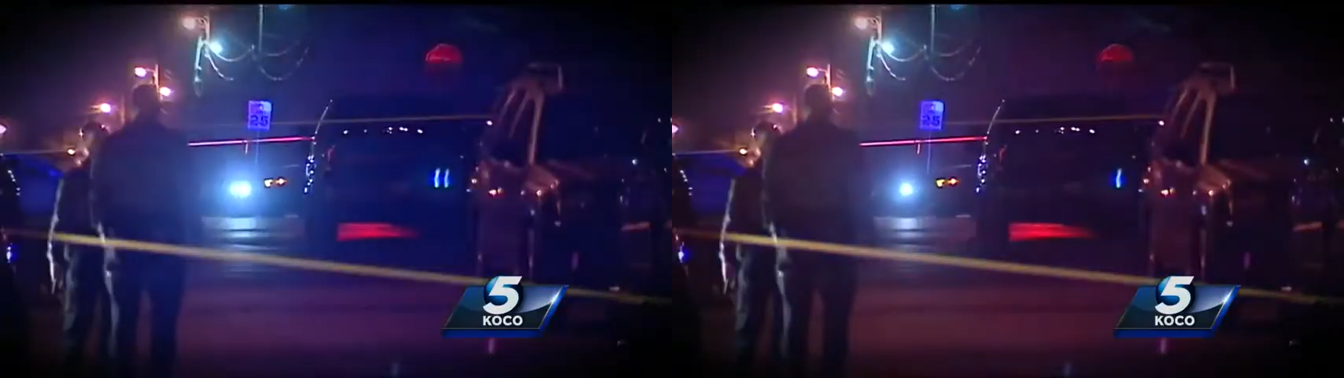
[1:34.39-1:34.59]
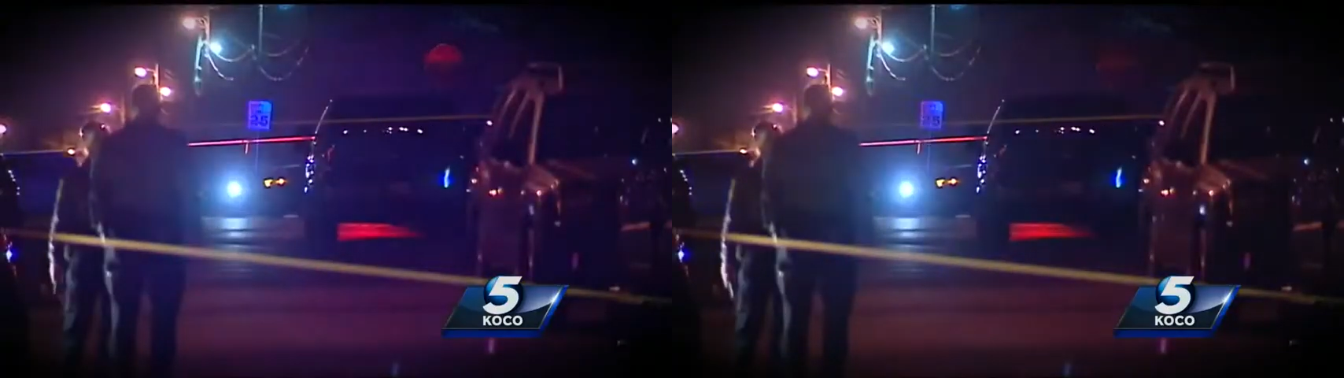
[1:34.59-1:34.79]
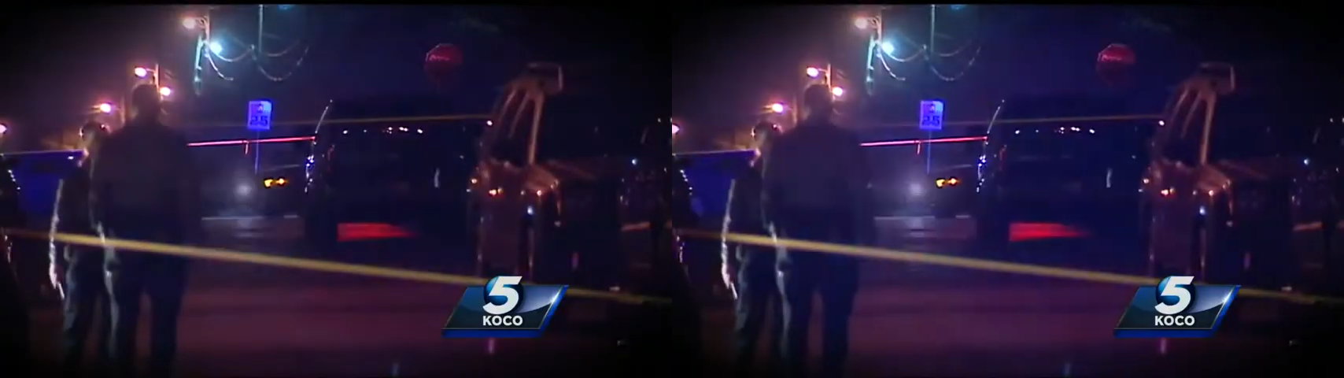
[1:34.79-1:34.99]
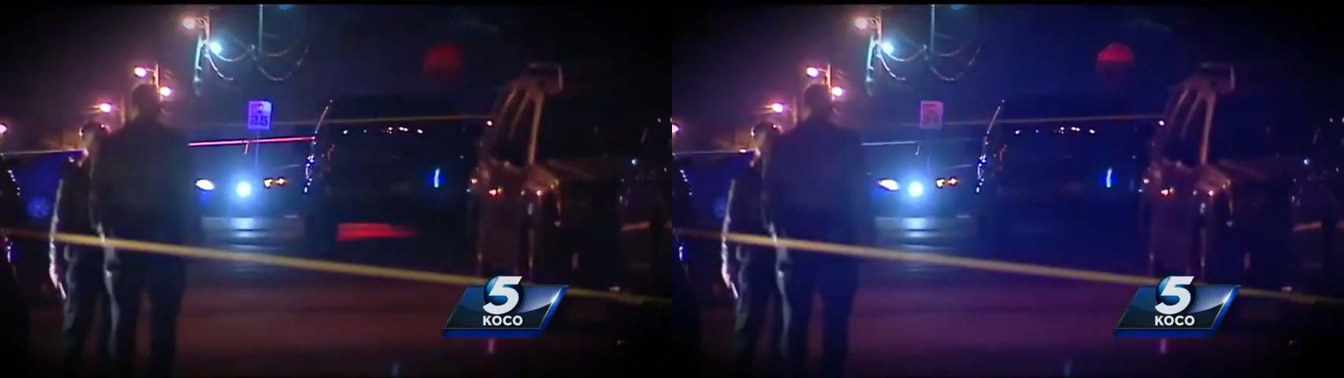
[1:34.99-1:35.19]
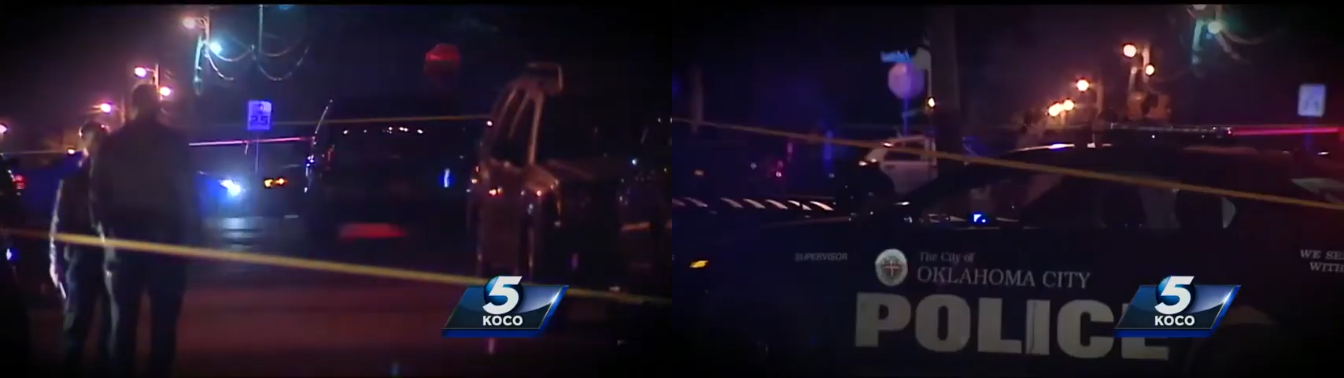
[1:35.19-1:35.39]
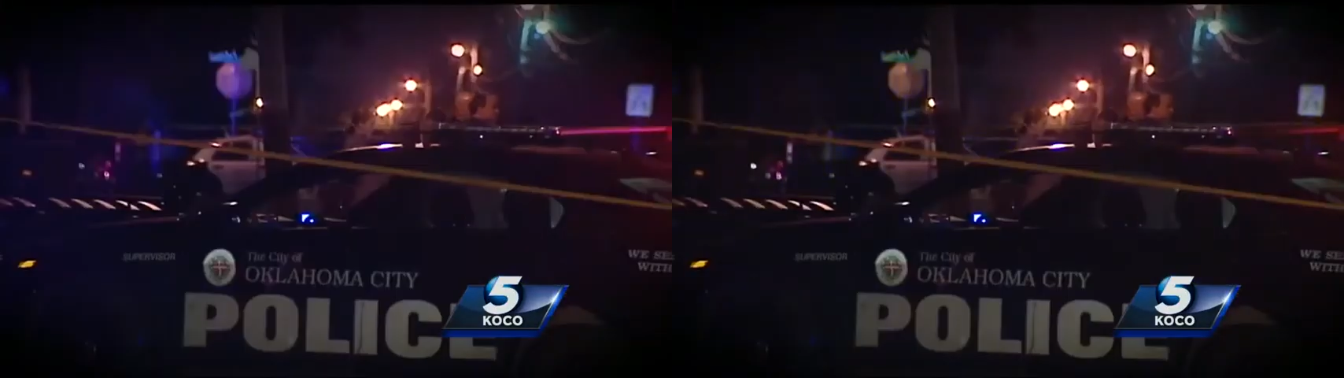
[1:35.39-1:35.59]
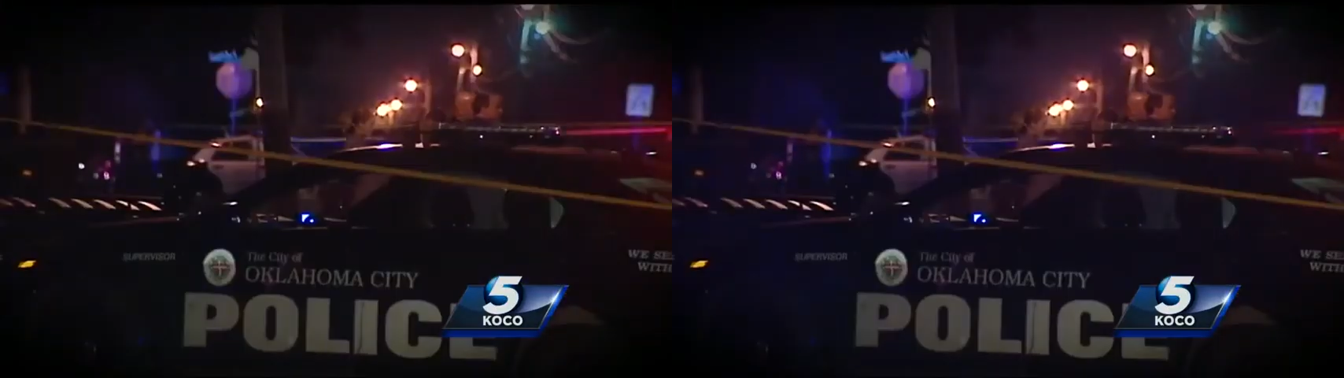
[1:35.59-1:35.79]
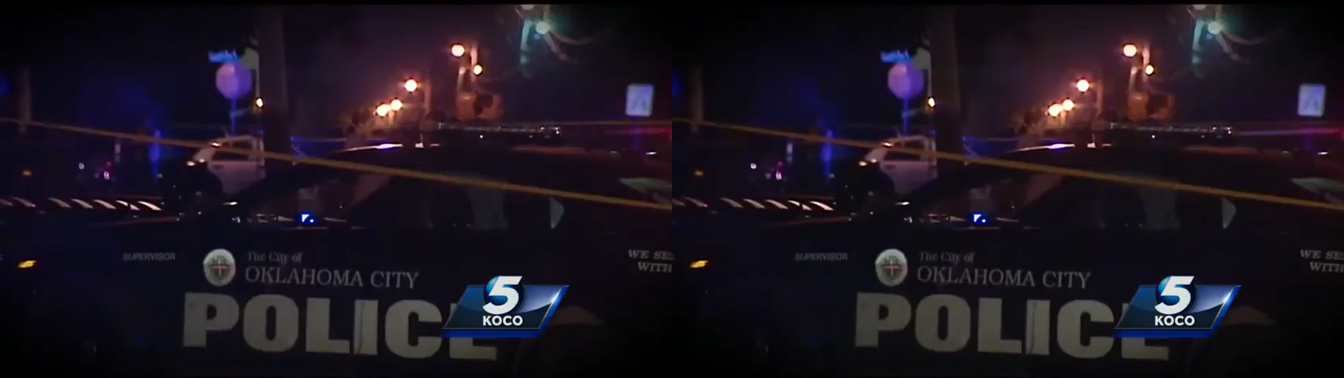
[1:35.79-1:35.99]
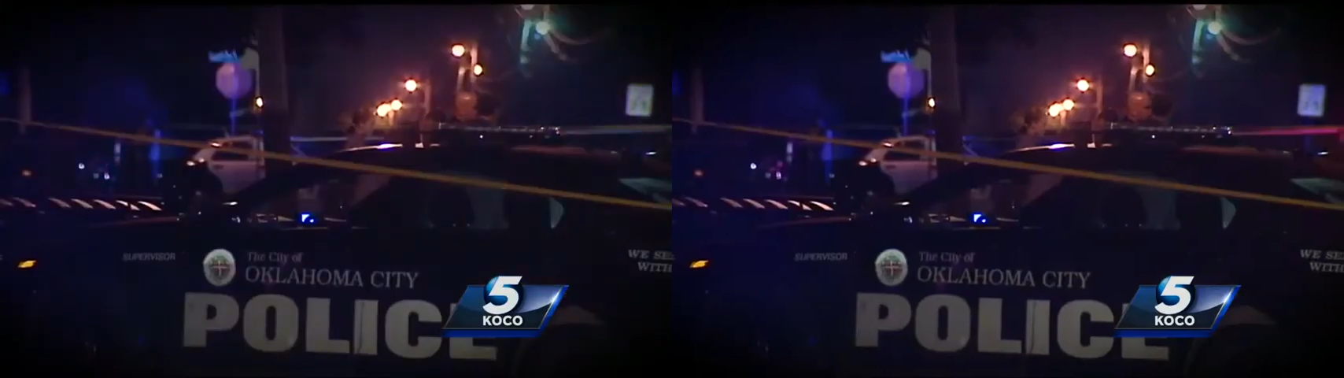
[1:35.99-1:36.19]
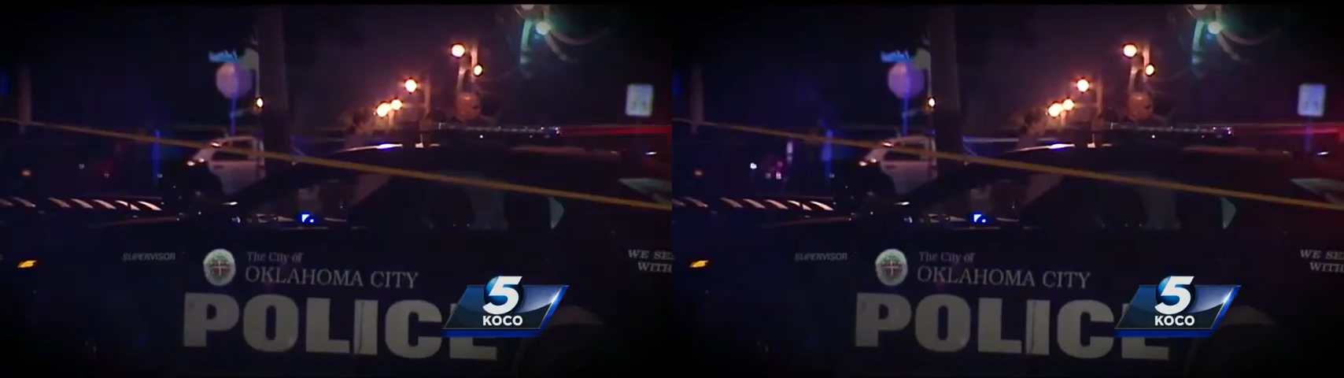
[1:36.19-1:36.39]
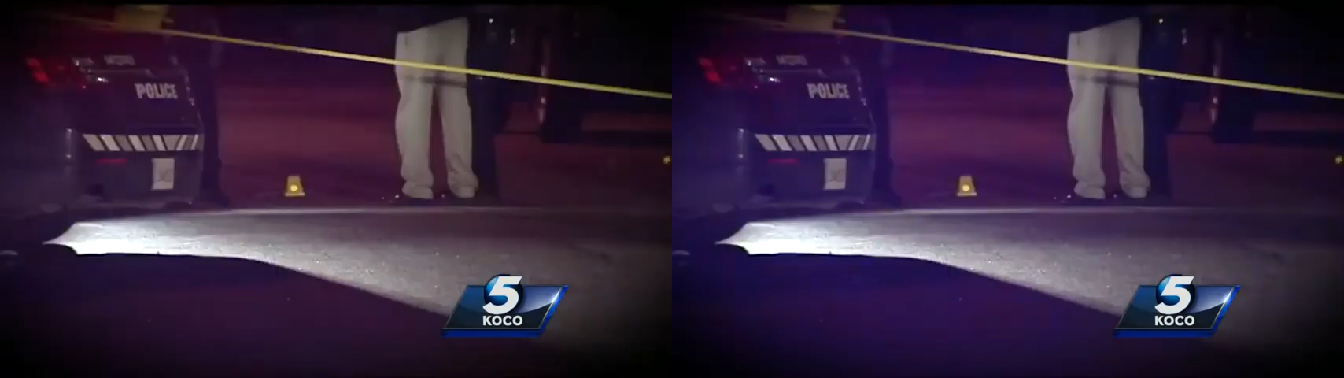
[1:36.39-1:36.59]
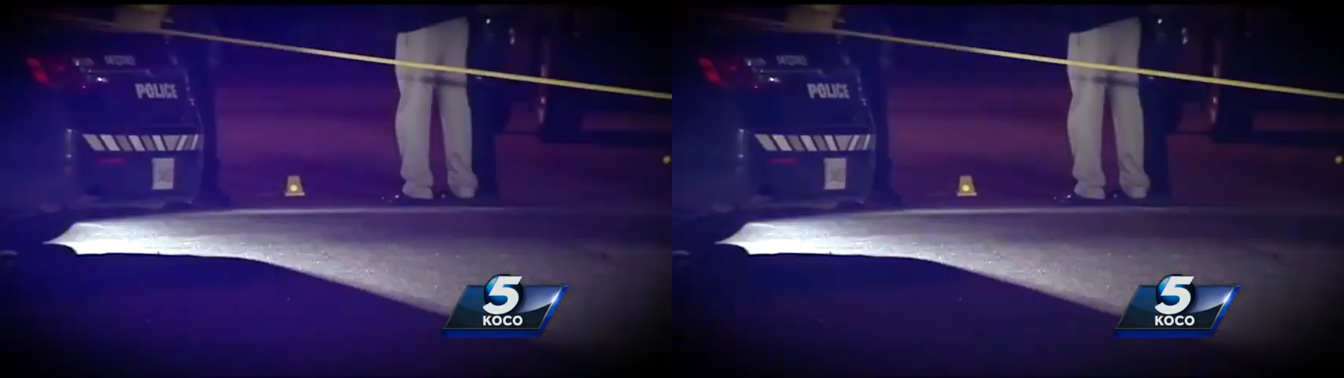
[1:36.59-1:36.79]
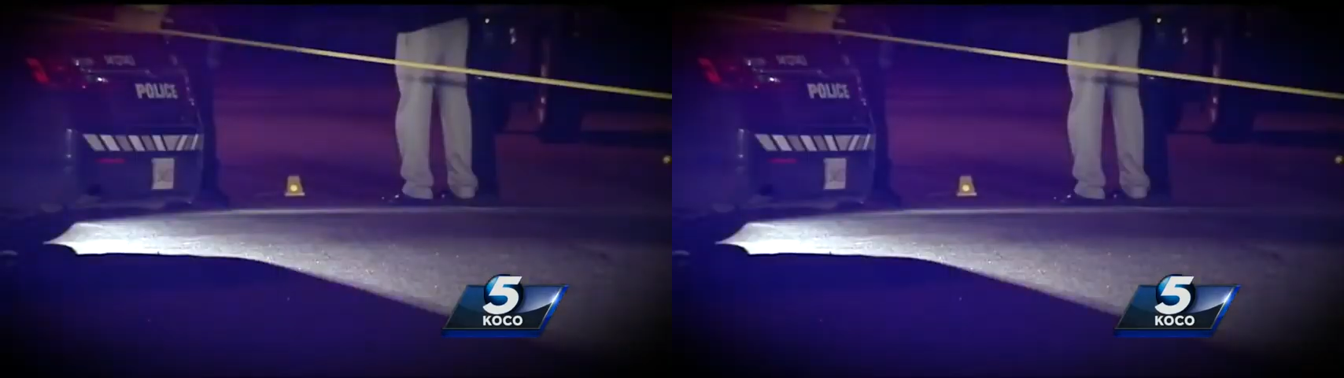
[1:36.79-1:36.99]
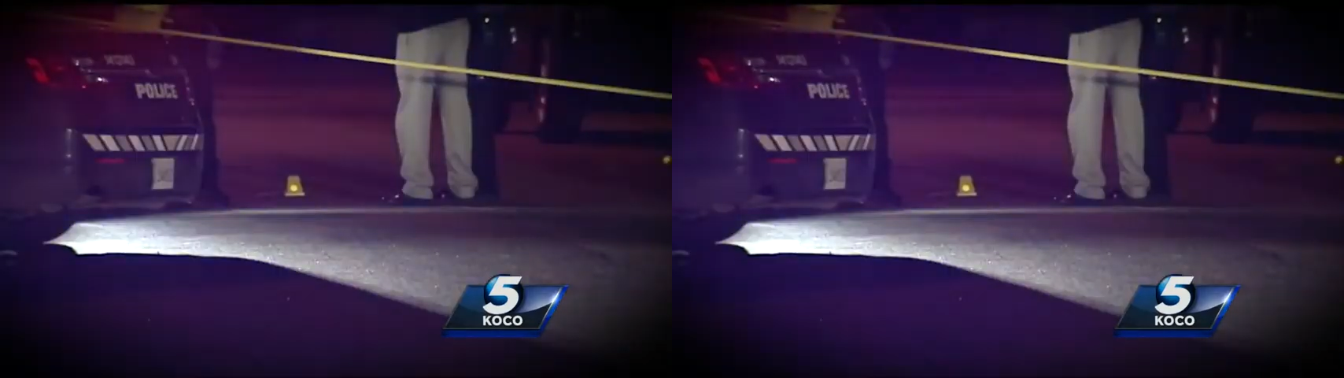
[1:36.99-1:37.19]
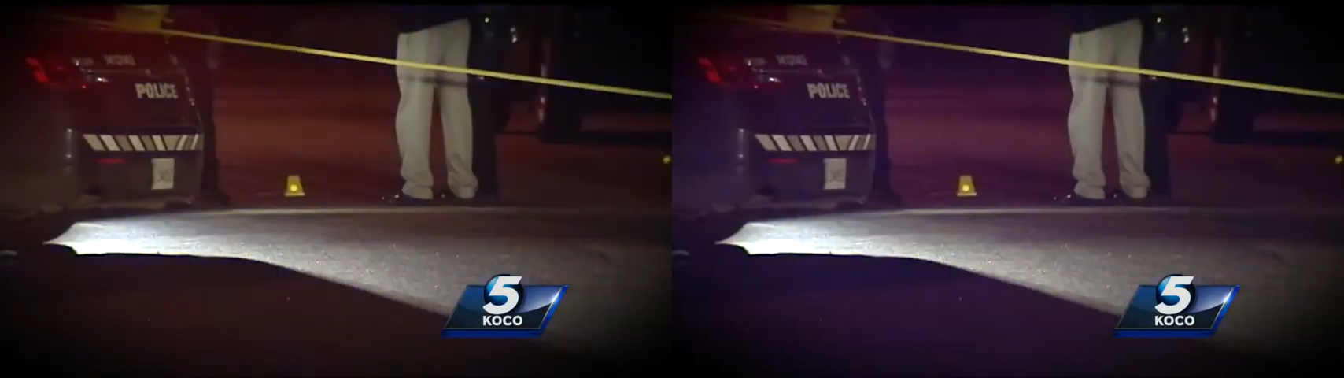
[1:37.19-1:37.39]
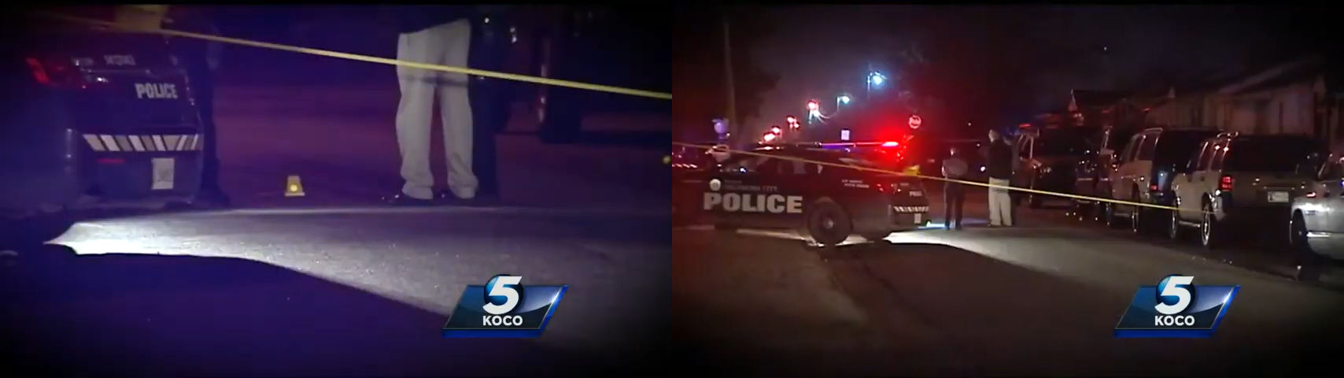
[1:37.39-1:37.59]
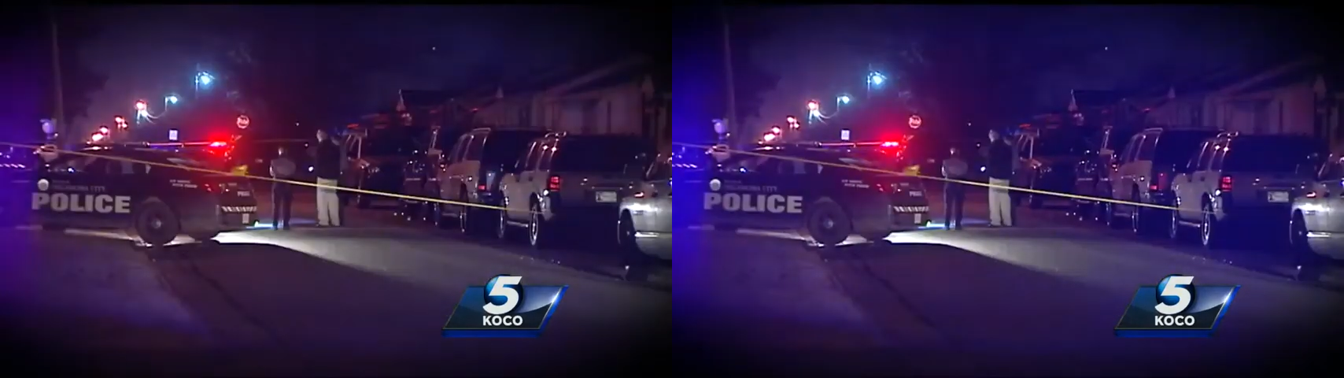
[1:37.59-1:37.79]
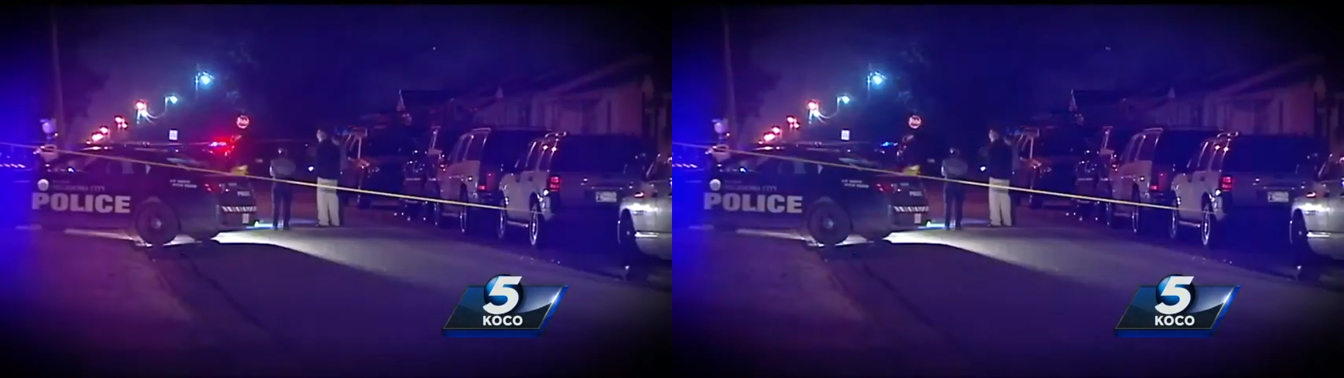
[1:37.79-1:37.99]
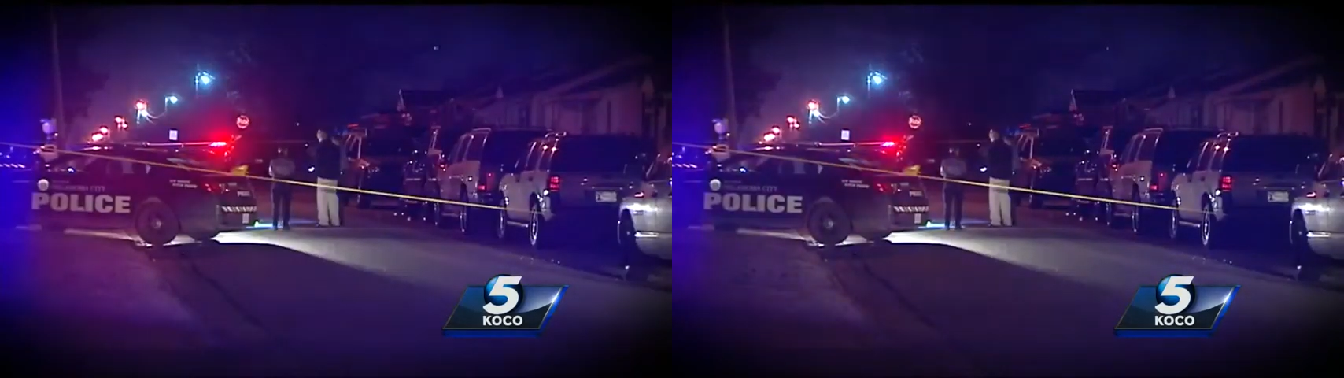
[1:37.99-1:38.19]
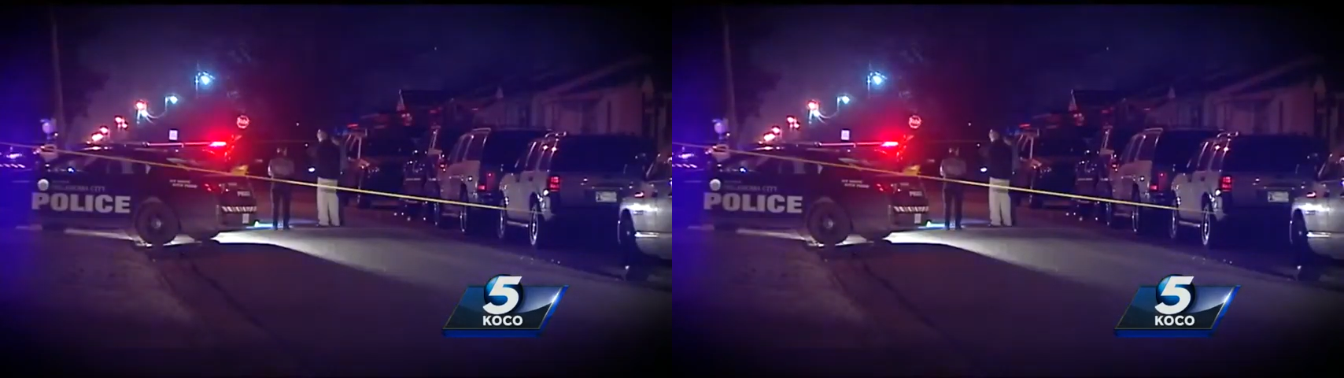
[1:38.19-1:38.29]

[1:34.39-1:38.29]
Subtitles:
No face is visible, so there are no lips to read.